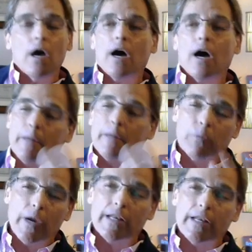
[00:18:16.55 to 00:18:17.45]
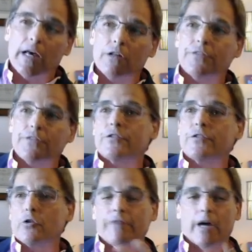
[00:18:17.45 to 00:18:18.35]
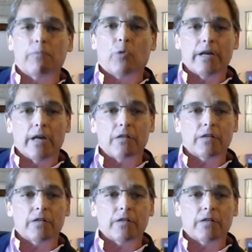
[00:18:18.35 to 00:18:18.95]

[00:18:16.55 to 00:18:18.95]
I'm a certified brain health